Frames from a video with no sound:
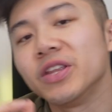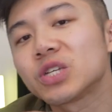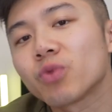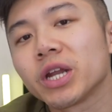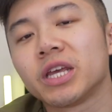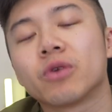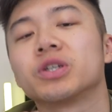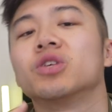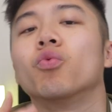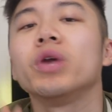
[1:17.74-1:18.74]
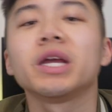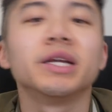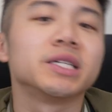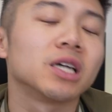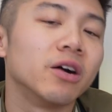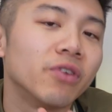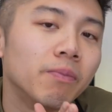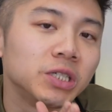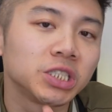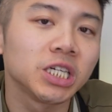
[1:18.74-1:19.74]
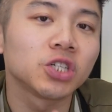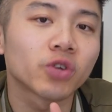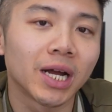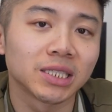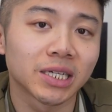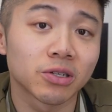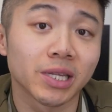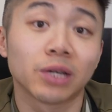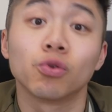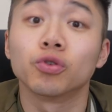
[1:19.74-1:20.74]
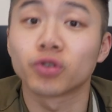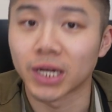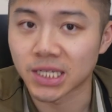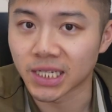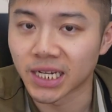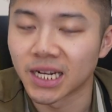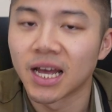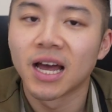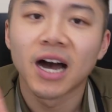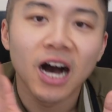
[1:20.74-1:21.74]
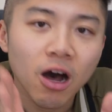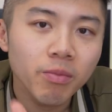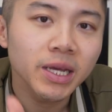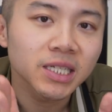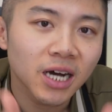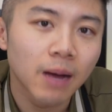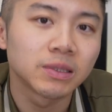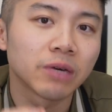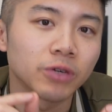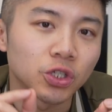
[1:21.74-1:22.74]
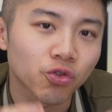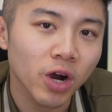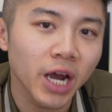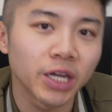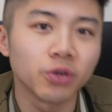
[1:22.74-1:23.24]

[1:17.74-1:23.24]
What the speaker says: this right here is the weakness of machine translators like Google Translate. How many times have we tried